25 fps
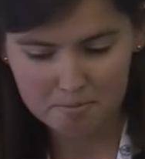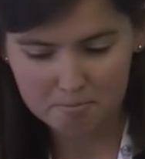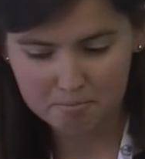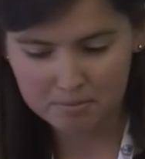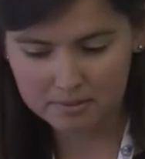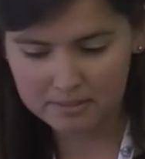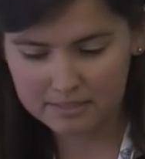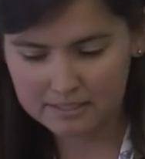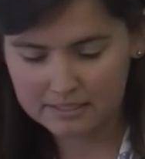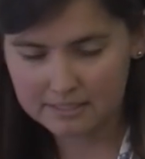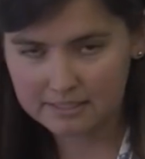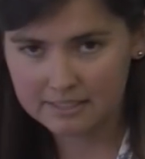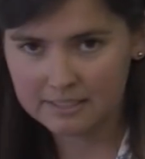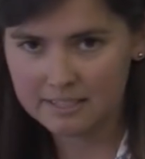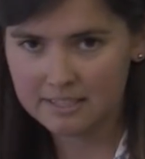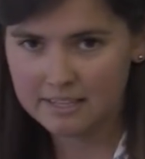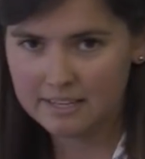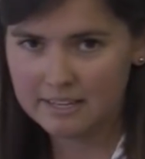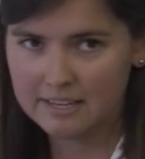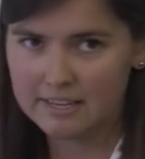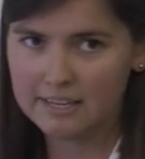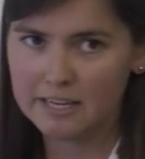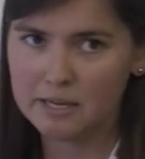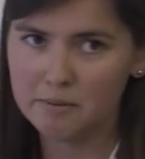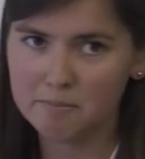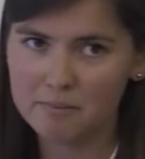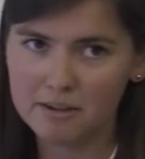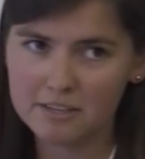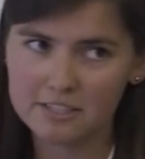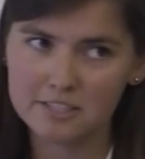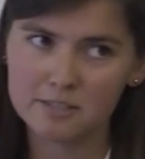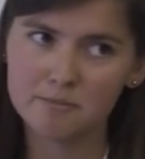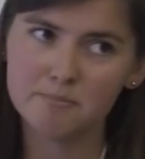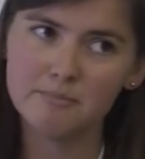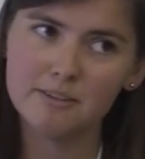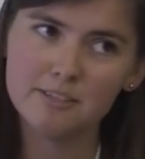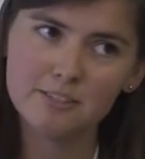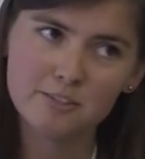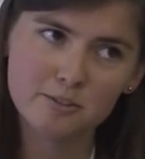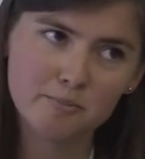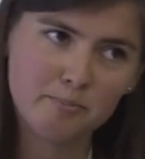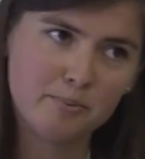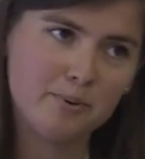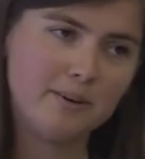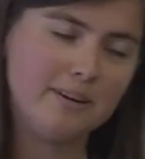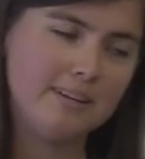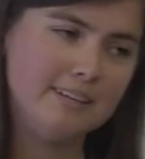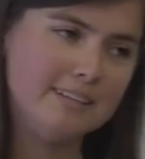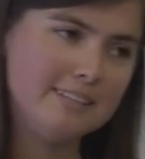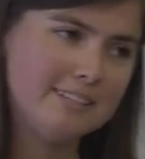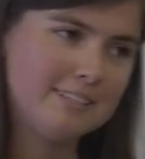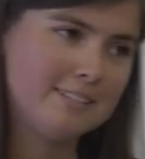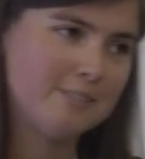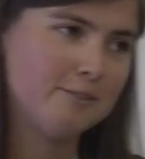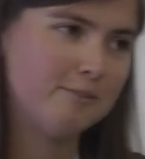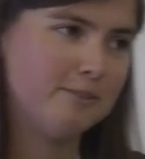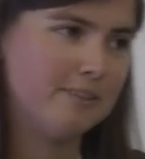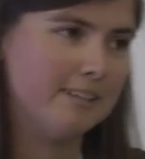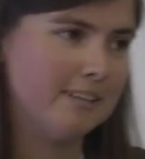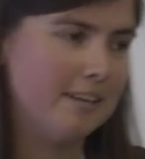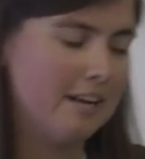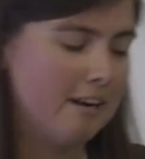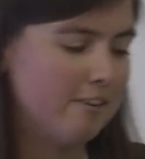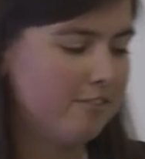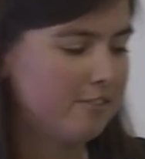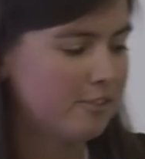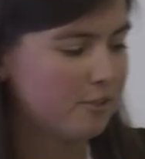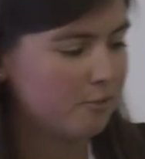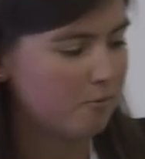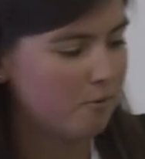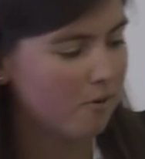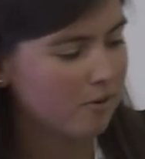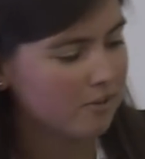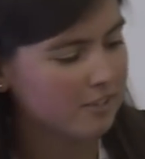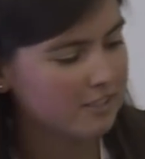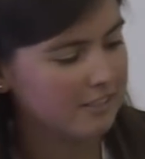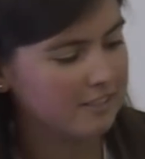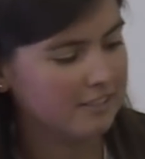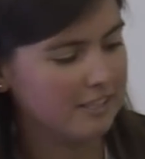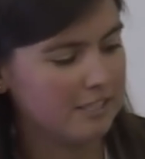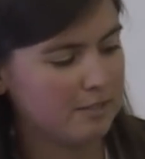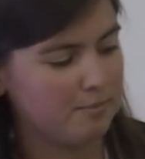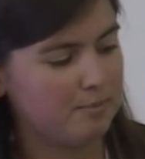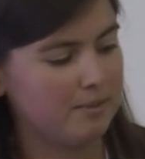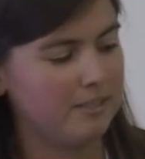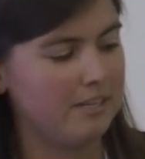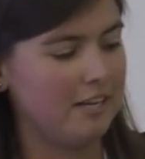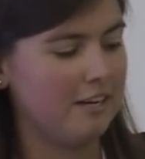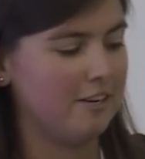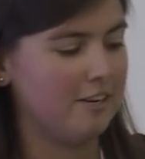But then, imagine my surprise when, after watching Desperate